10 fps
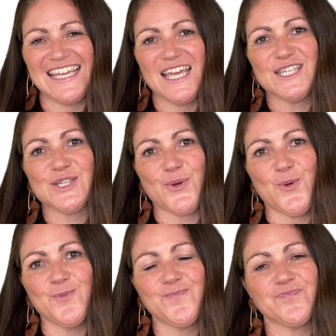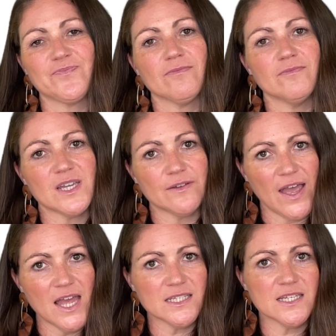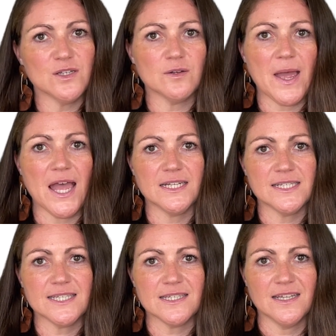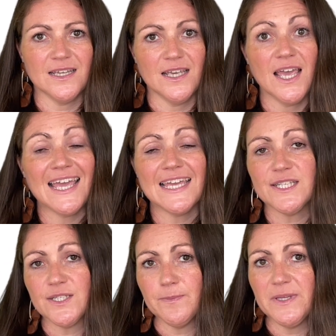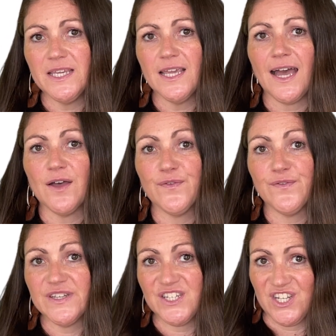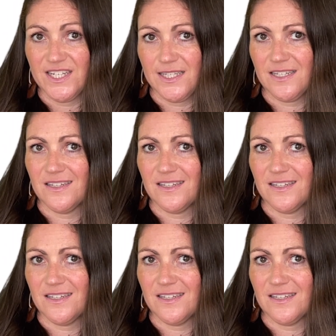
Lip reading: So to have ants in your pants is to be a fidget.